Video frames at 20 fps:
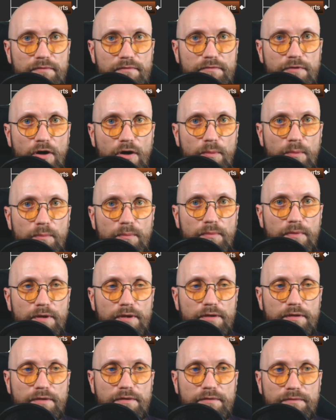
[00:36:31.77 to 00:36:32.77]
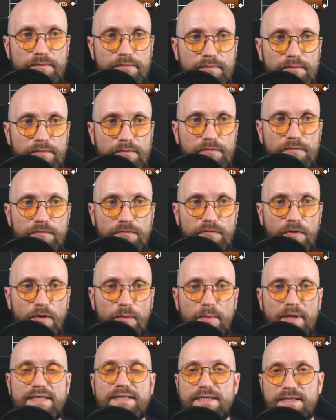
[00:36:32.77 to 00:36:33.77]
from
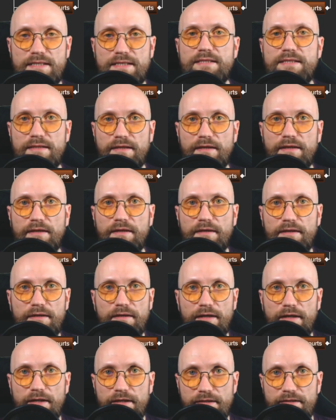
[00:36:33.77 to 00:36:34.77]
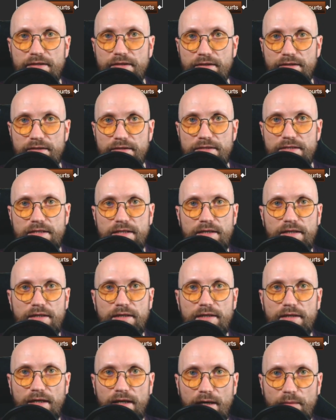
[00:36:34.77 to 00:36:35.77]
existing ideas,
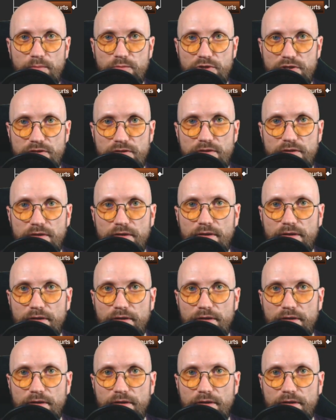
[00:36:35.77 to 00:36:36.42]
and I'm just